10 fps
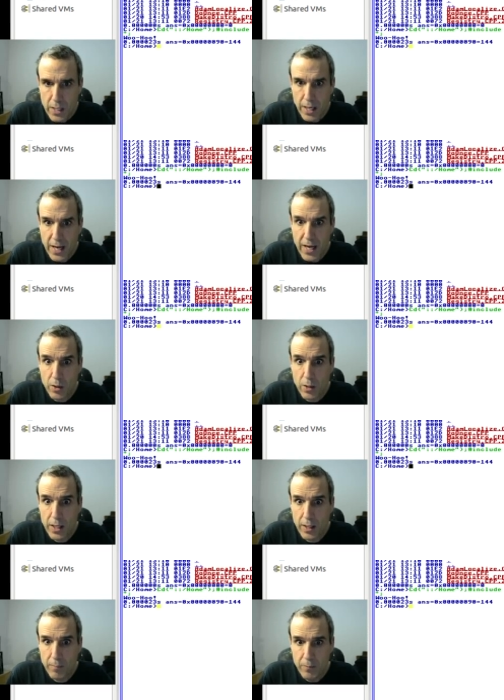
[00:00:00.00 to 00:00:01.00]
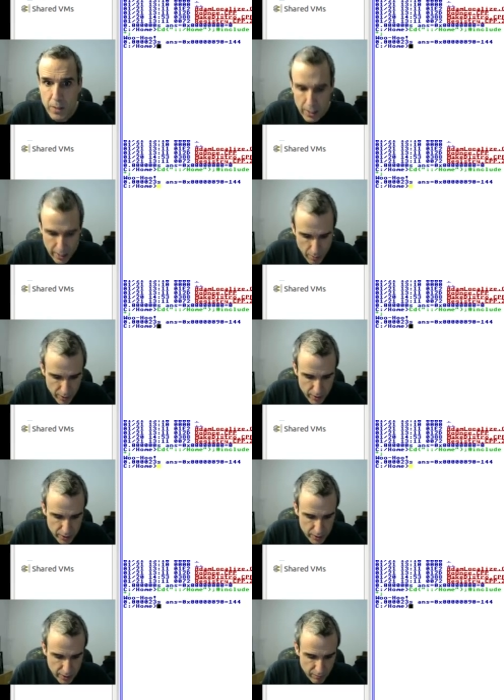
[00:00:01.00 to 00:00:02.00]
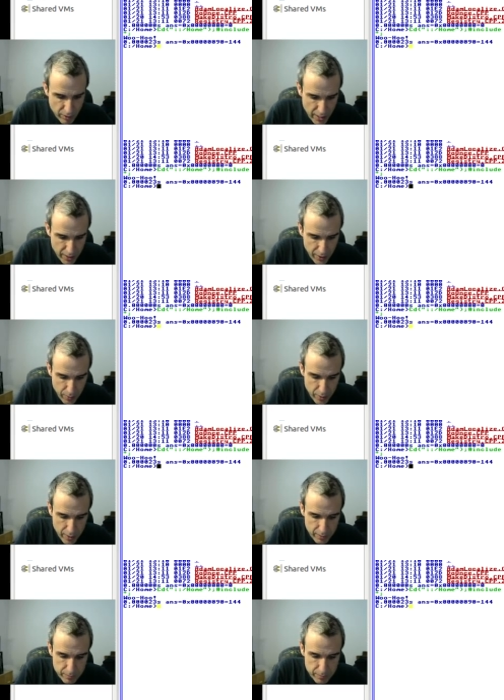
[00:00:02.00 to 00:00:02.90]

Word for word: now I want to cover how you